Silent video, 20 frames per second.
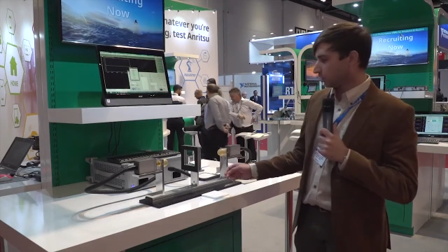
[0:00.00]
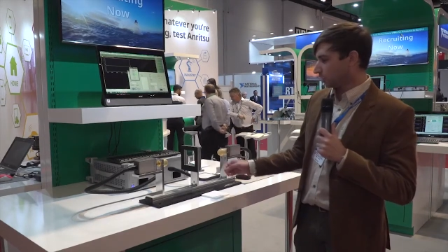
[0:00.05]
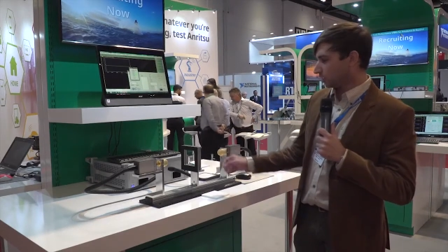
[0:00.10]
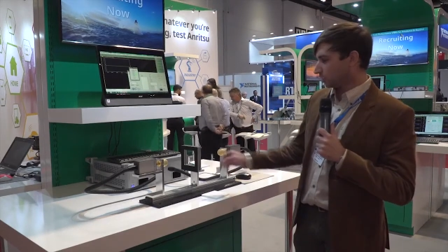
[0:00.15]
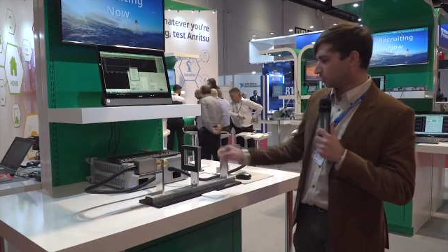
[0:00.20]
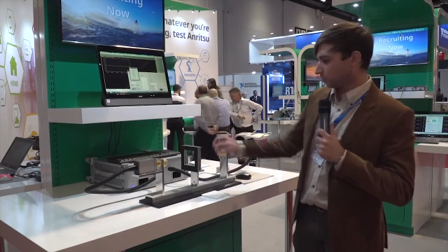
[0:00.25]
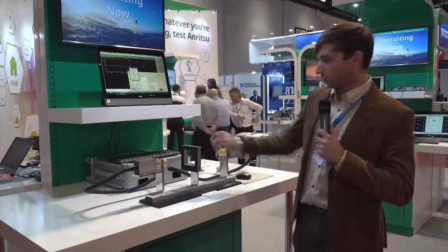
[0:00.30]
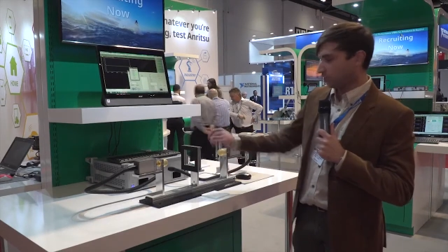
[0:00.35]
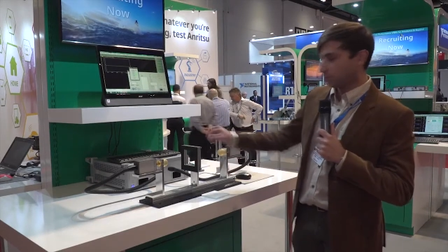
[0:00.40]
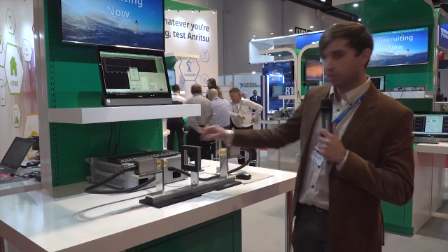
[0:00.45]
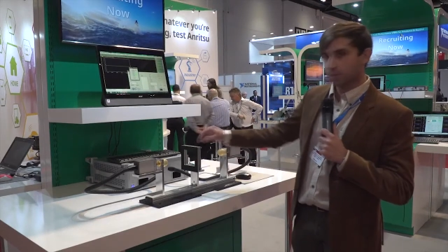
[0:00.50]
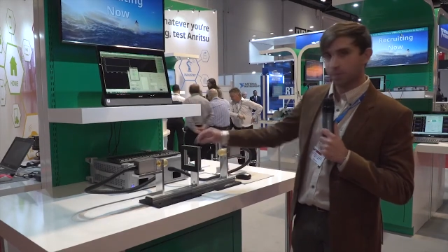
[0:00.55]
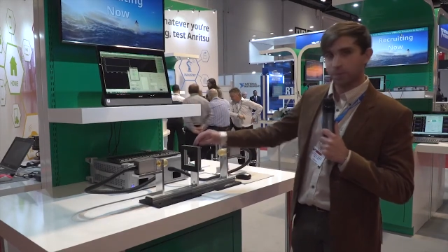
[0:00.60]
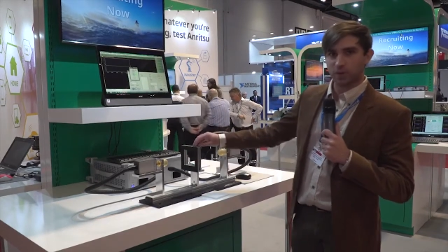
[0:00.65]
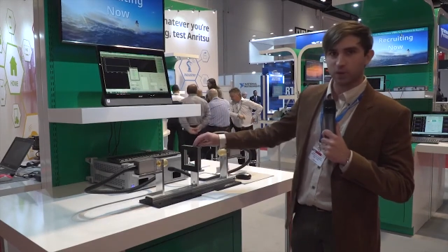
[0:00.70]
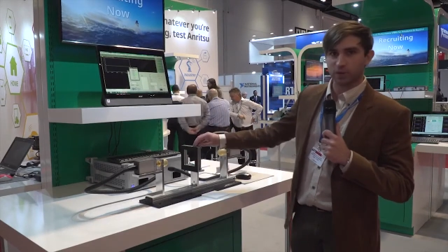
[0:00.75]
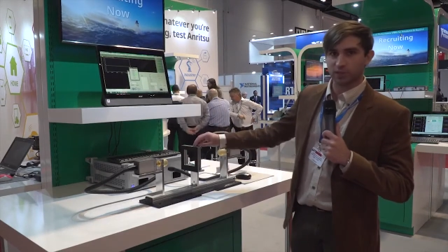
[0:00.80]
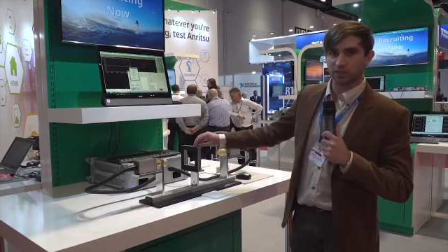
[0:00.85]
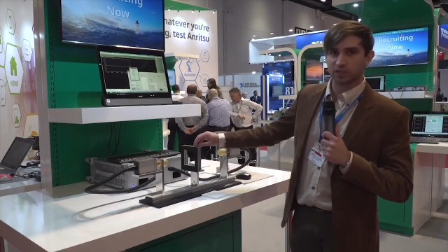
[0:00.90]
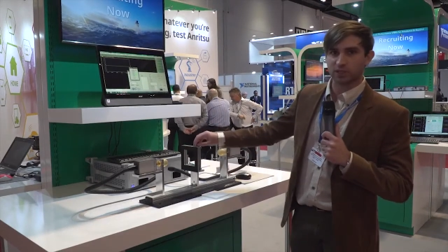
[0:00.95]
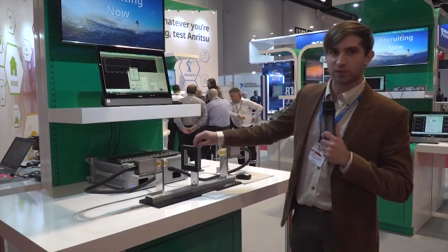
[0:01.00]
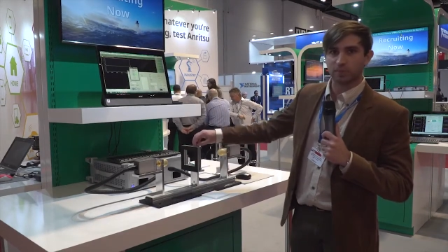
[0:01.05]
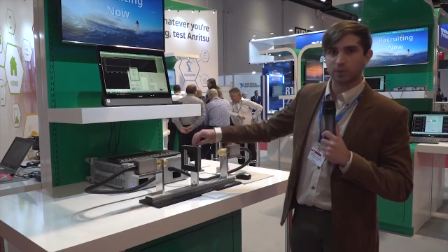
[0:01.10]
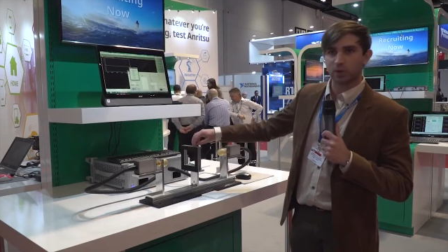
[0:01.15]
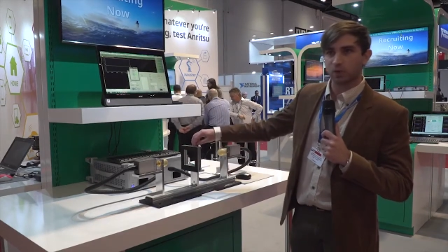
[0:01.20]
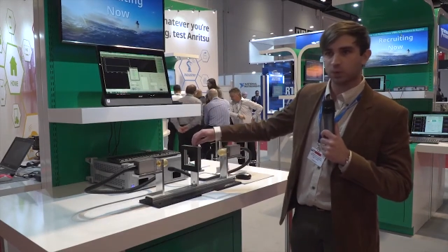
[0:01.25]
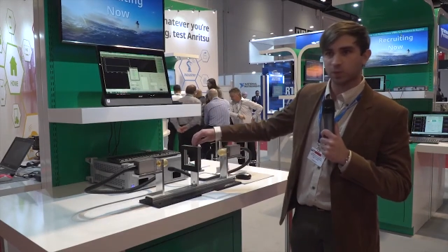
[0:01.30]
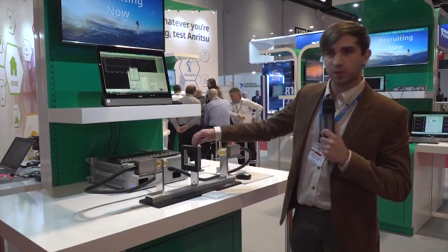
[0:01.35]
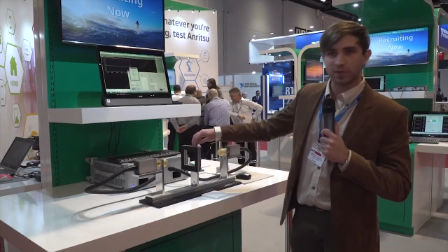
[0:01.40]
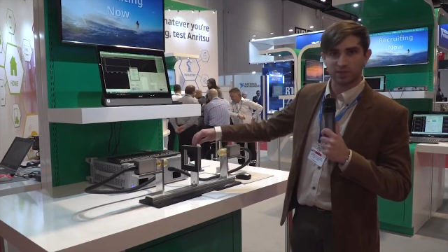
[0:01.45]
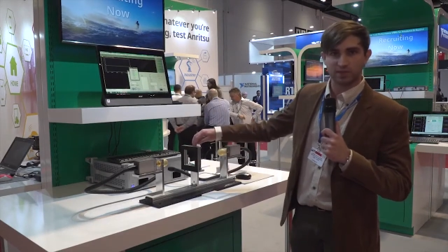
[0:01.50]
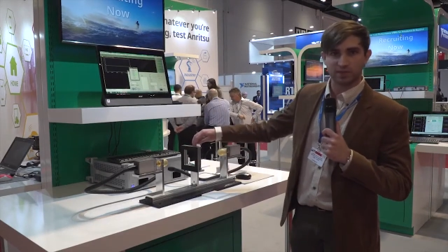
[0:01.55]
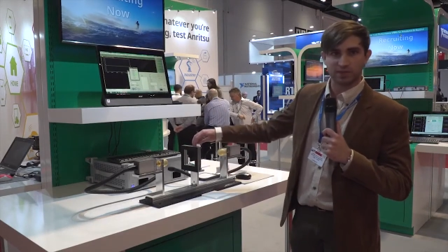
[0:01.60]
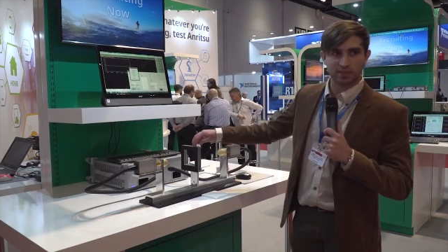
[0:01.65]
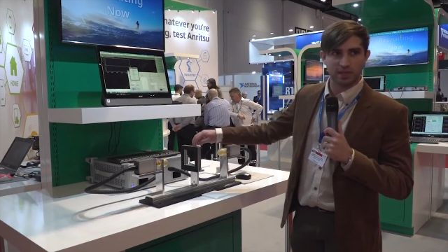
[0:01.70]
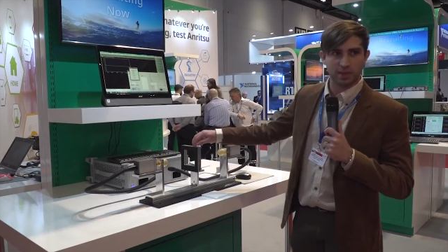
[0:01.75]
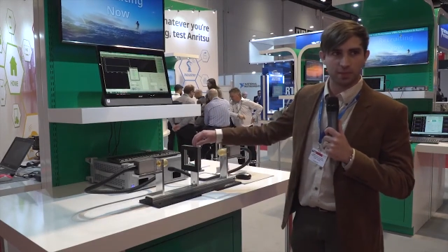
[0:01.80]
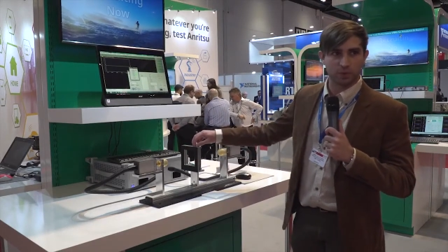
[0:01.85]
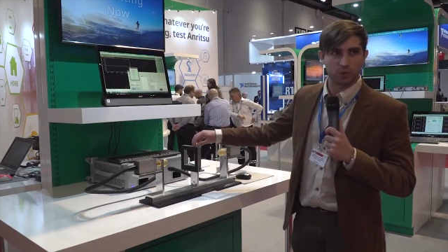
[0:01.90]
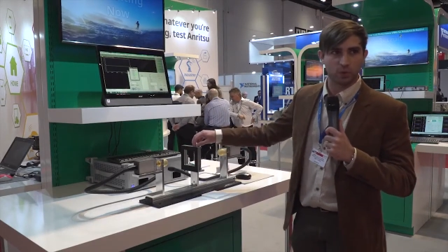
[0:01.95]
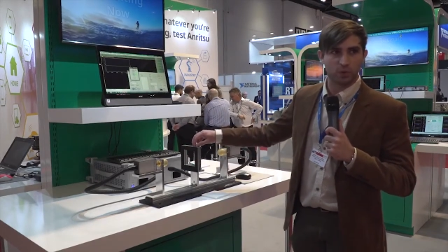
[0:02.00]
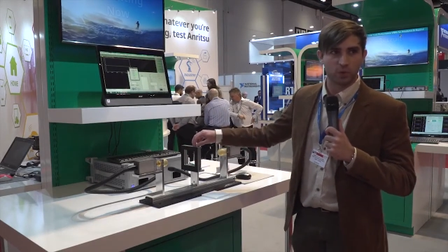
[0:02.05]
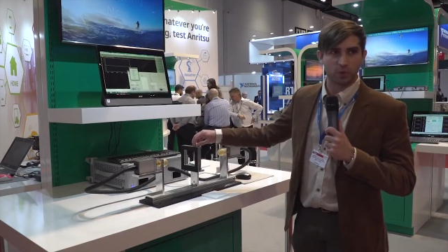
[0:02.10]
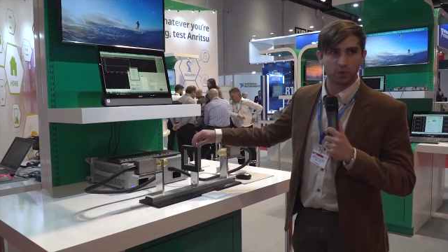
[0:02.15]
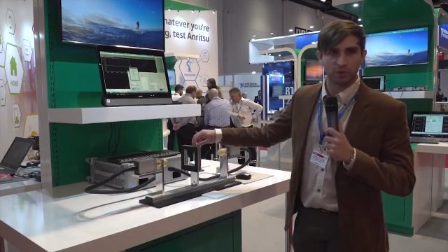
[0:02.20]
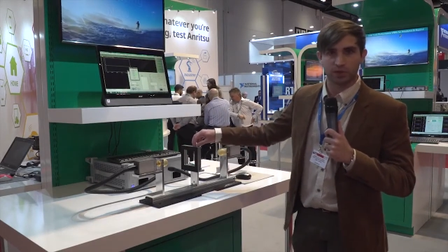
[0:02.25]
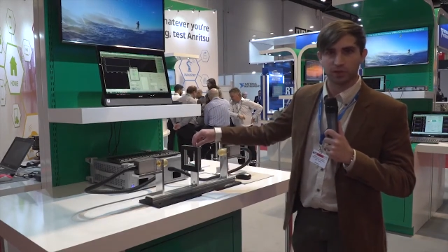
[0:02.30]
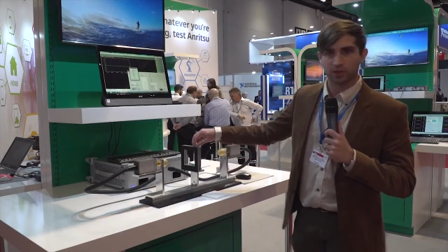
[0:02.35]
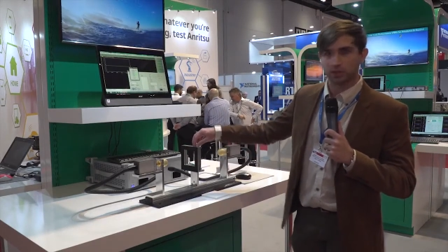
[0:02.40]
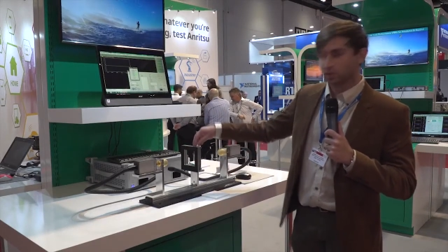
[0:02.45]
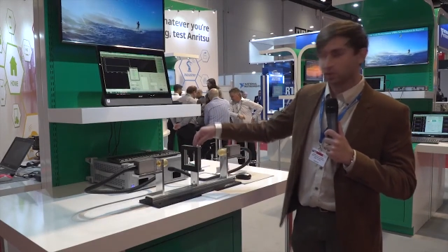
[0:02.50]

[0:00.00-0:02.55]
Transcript: It's very important that both plates of the sample holder